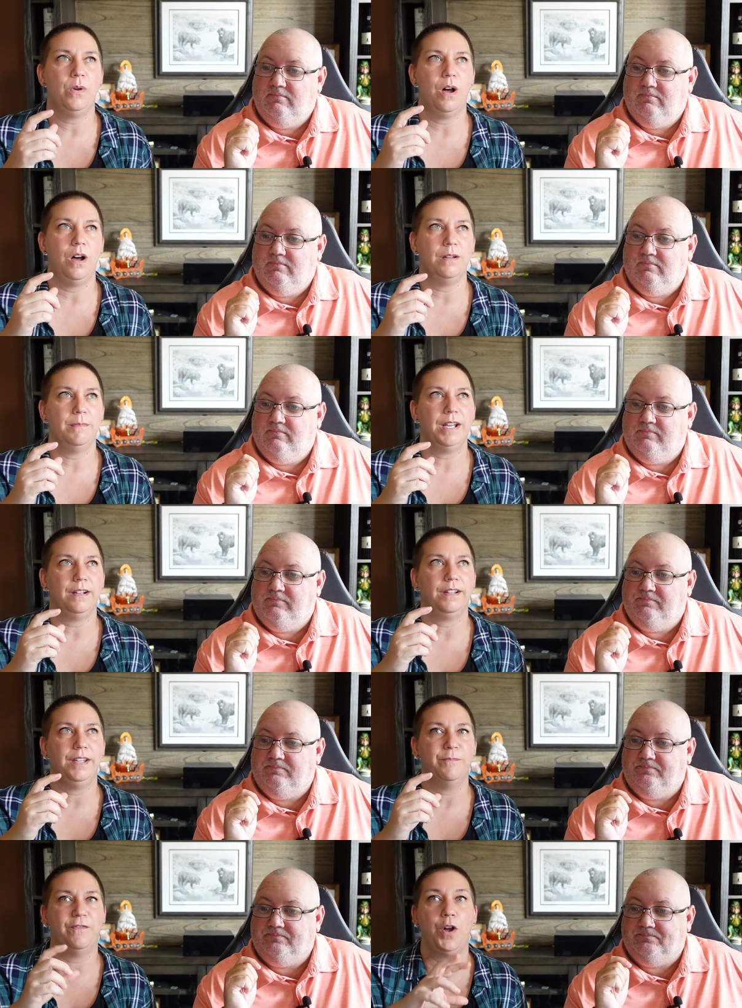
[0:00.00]
Speaker 1: will
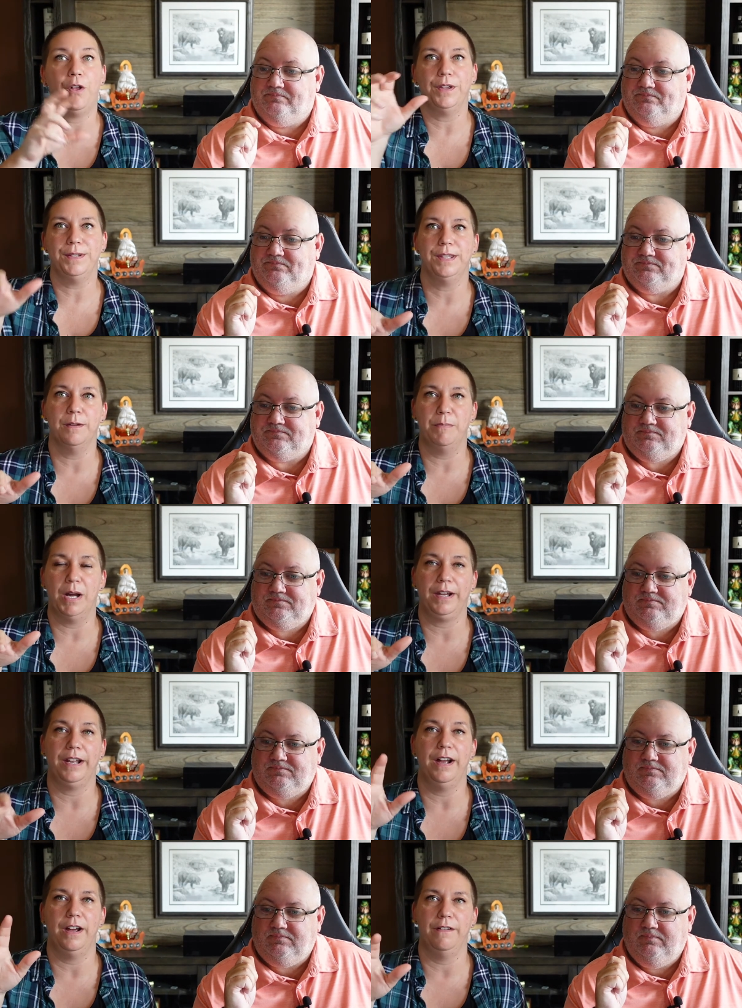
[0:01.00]
automatically fall into the
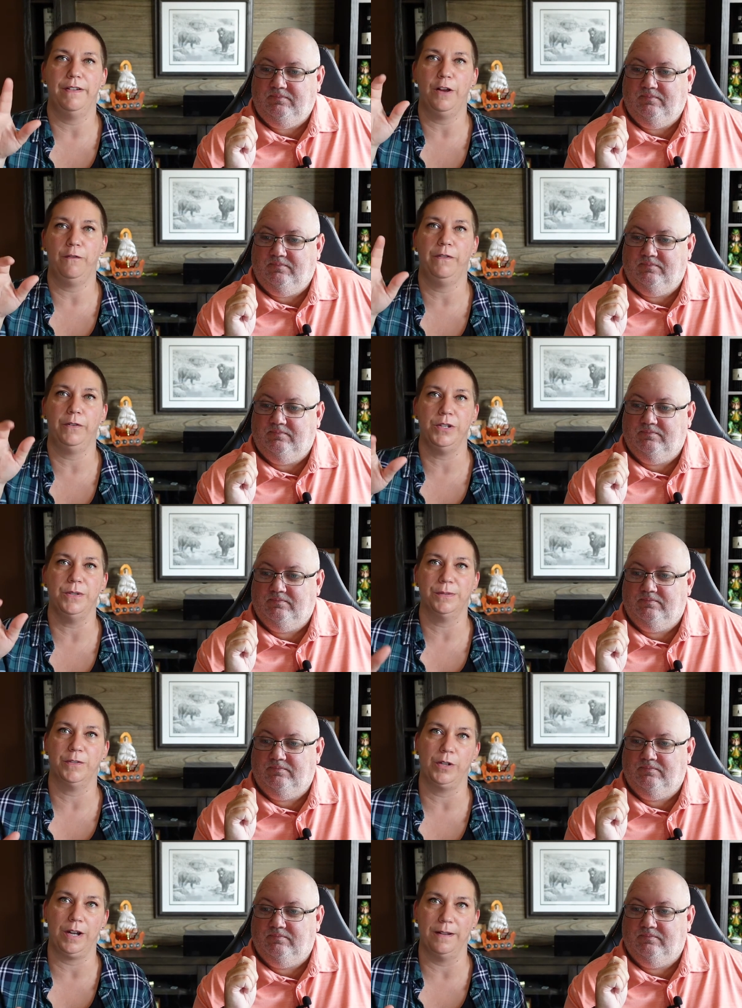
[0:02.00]
bucket of helpful,
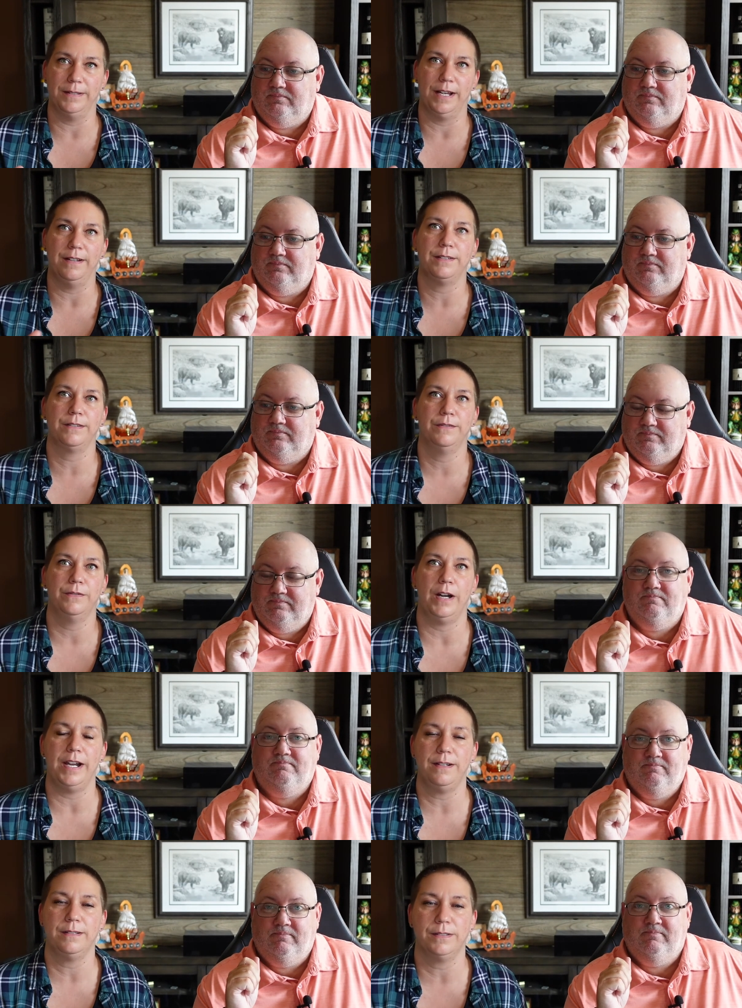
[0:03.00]
useful content, mm-hmm.
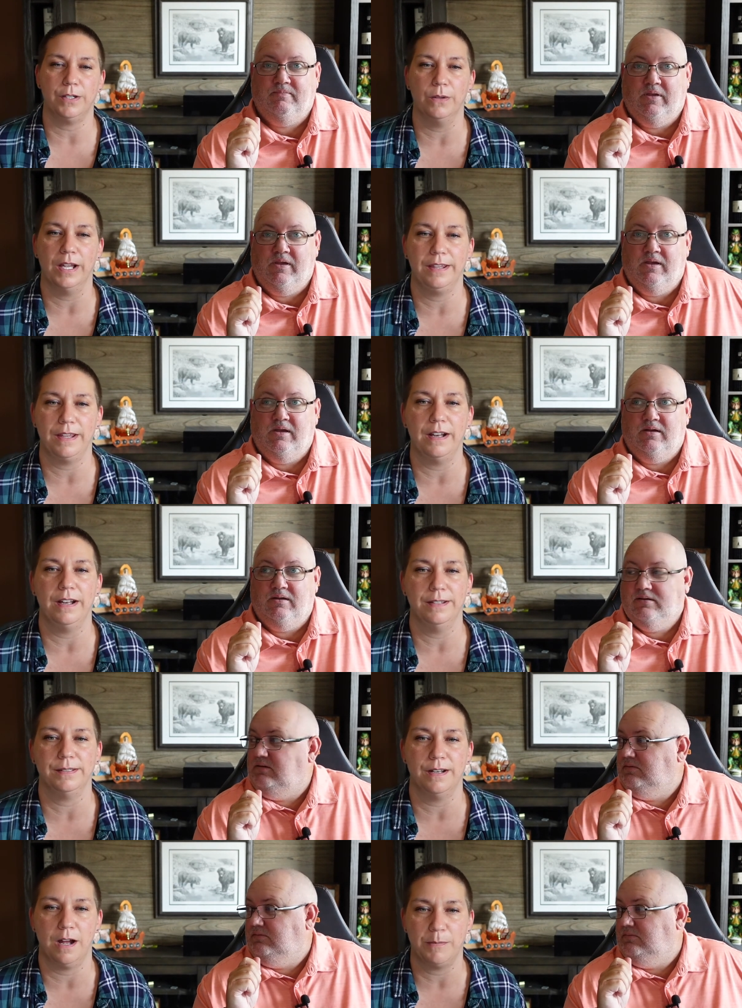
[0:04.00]
right? So, like, that
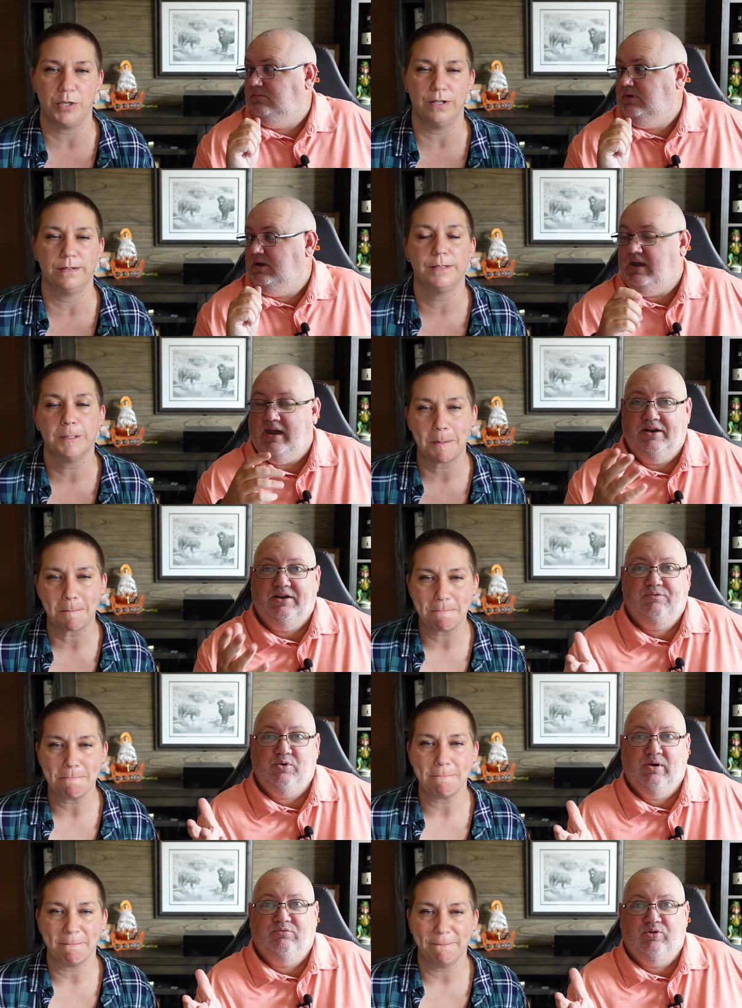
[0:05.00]
is an option.
Speaker 2: And
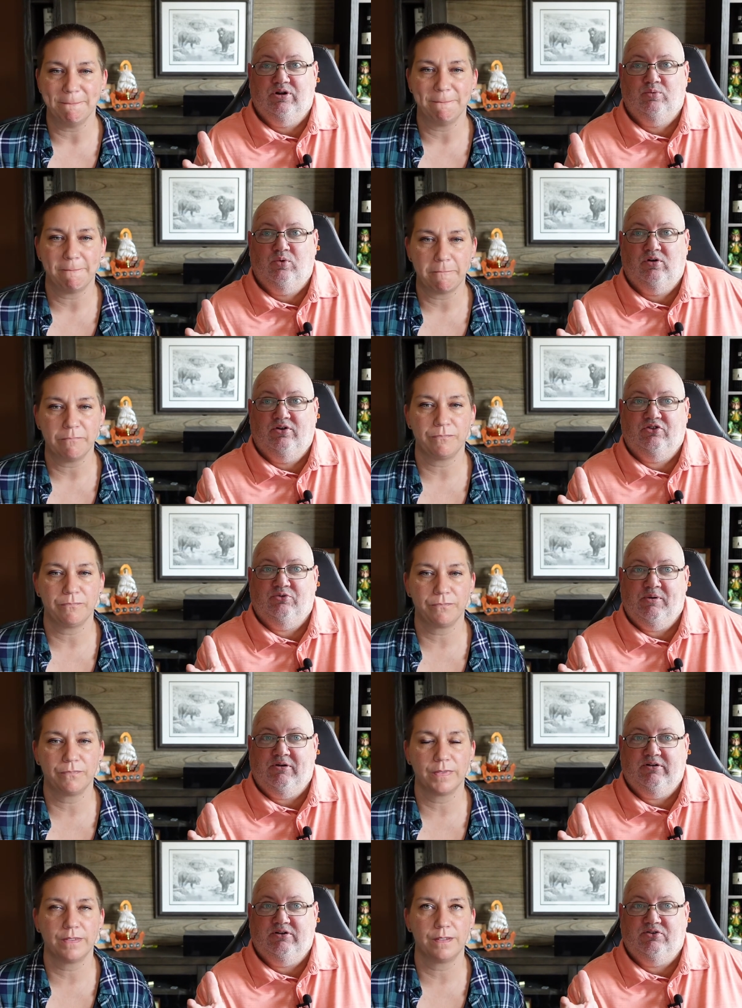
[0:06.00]
if you have real world
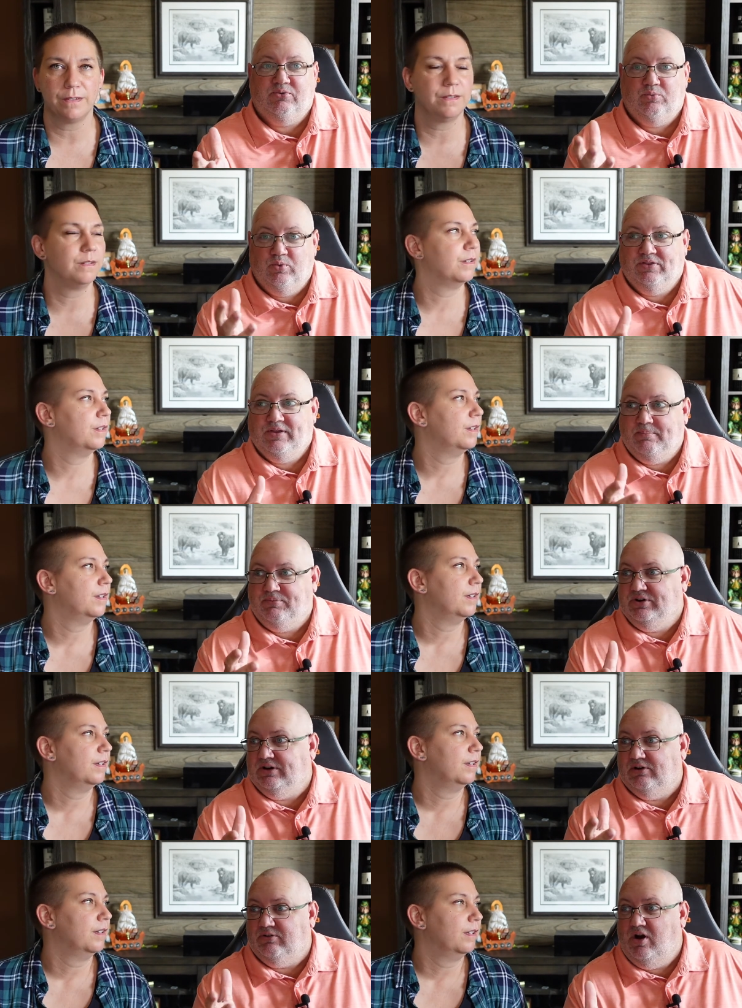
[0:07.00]
experience with that
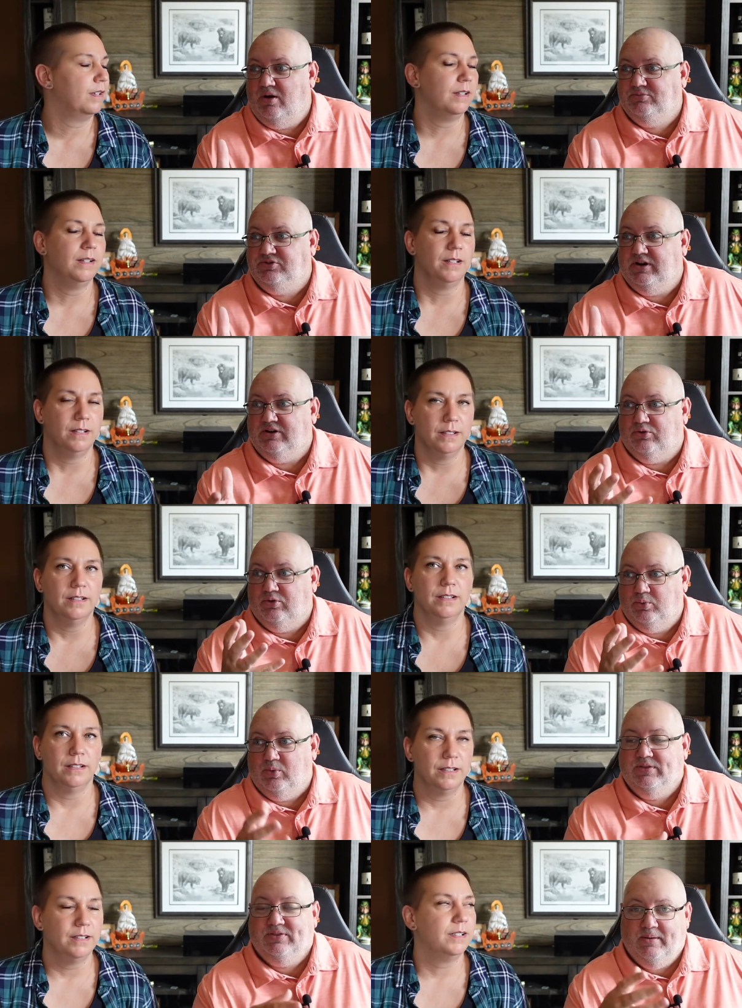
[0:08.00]
particular object or
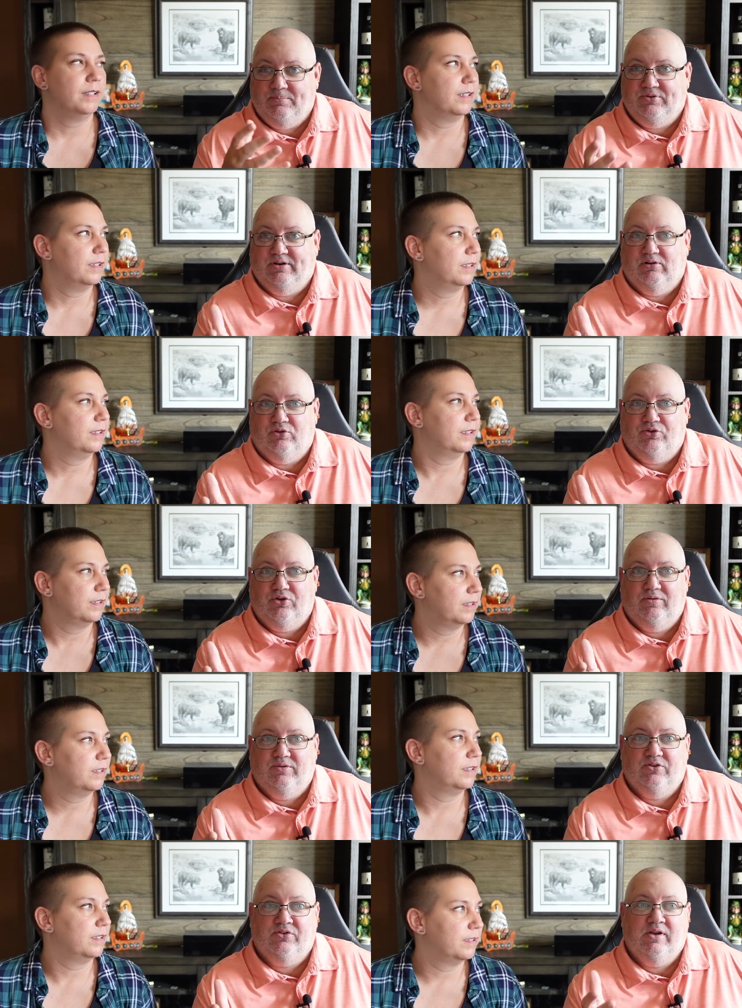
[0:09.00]
with that particular
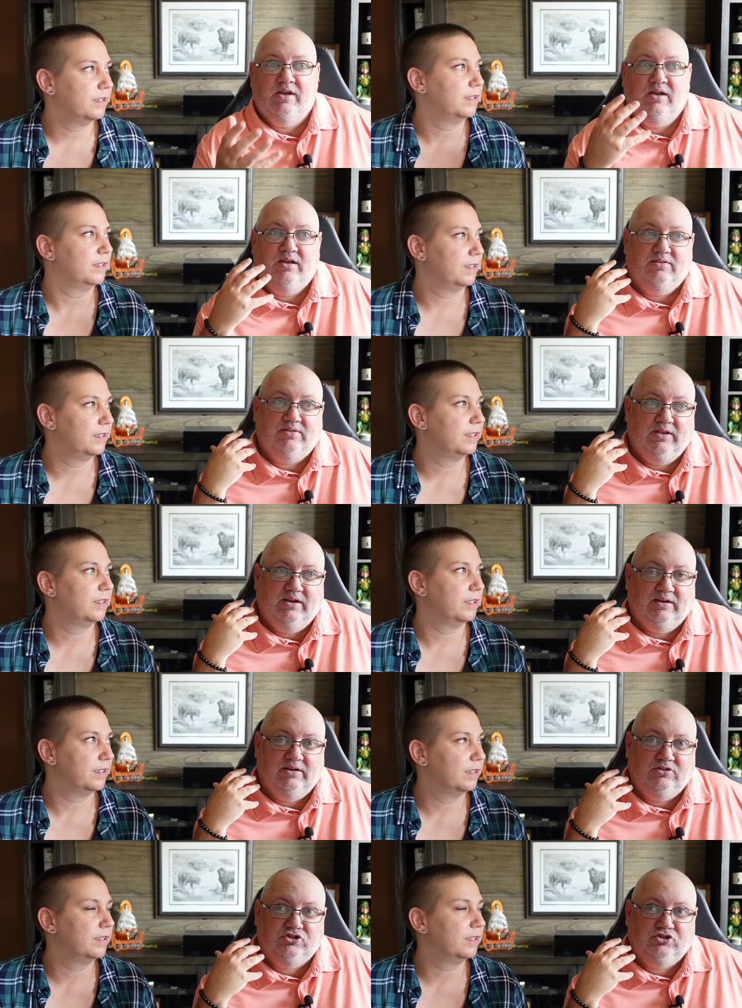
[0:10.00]
service, then